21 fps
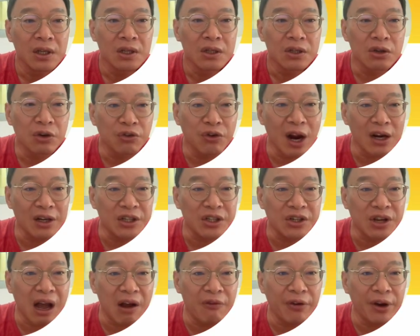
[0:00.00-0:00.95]
So drug
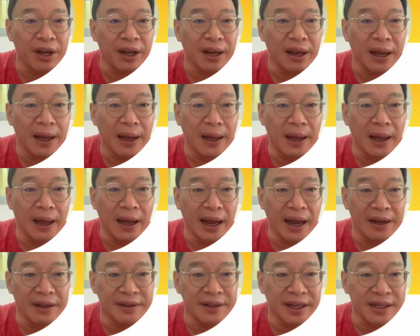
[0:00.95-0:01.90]
discovery
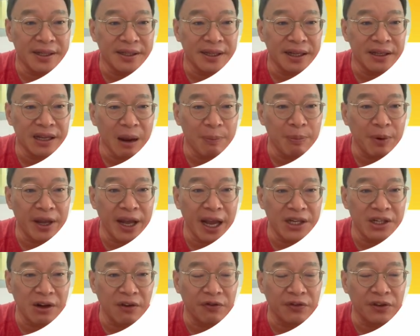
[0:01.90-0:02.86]
and testing. The
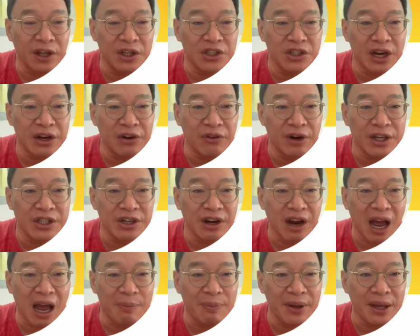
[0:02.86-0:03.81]
application of third generation
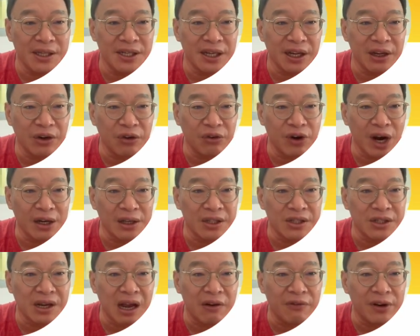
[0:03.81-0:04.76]
iPSC in drug
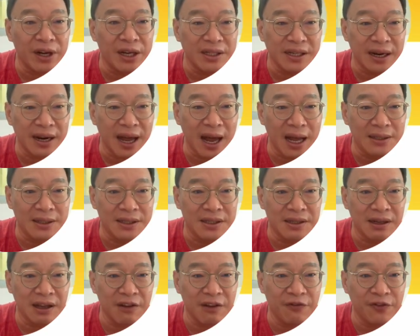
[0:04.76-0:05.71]
discoveries enhances
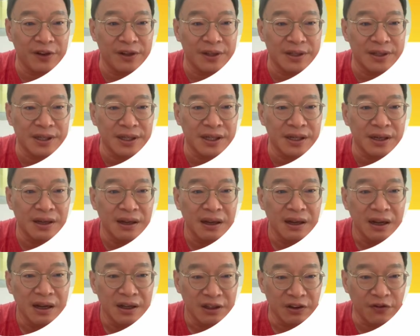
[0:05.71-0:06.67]
the
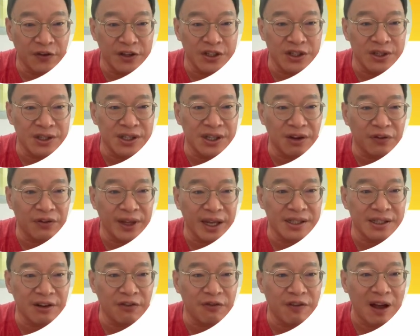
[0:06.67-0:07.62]
efficiency of
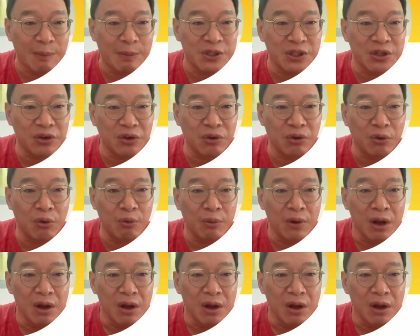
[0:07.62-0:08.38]
testing pharmaceutical